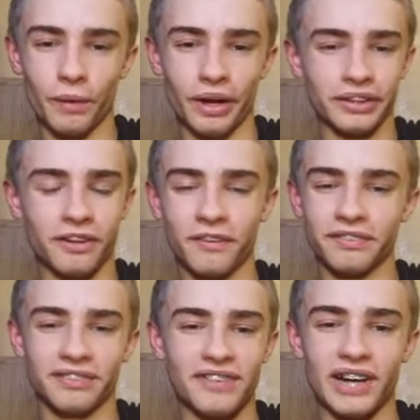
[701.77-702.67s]
I can't
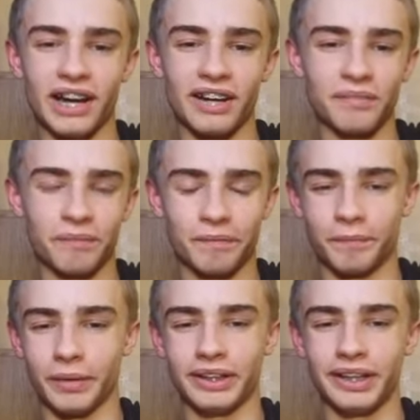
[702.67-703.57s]
say that,
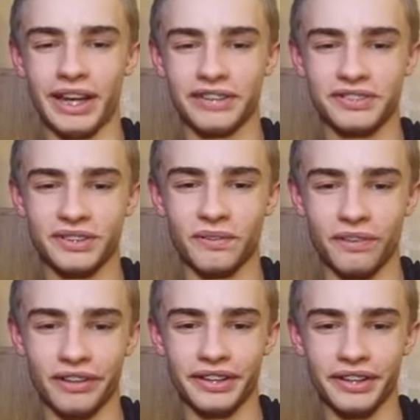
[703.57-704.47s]
but yes, you're
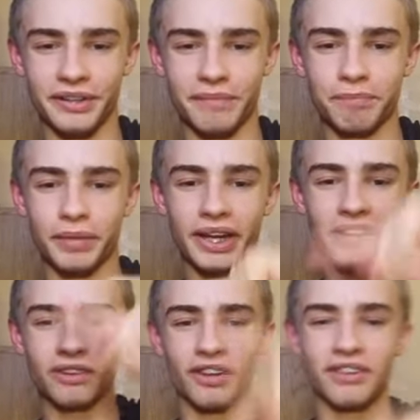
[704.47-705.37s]
right.
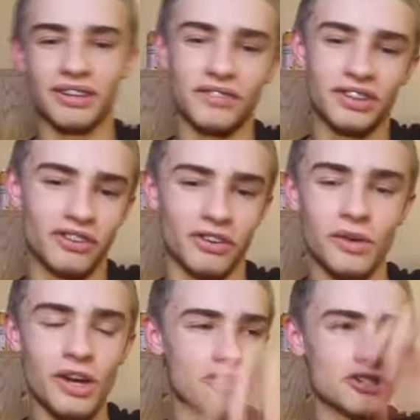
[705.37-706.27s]
Beginning in 1972,
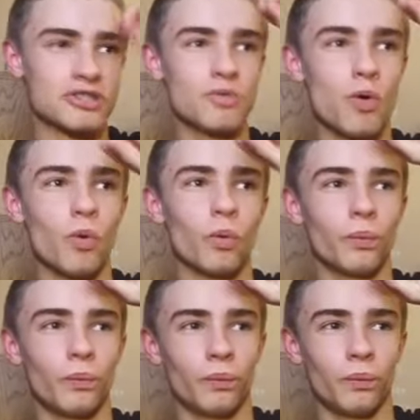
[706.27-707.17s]

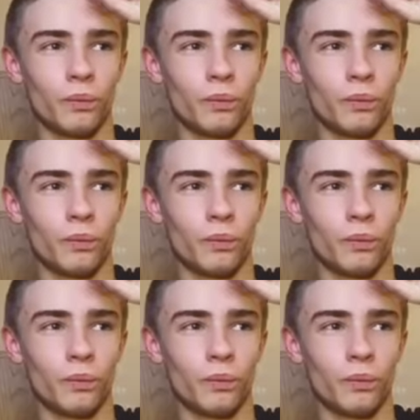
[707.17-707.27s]
sure.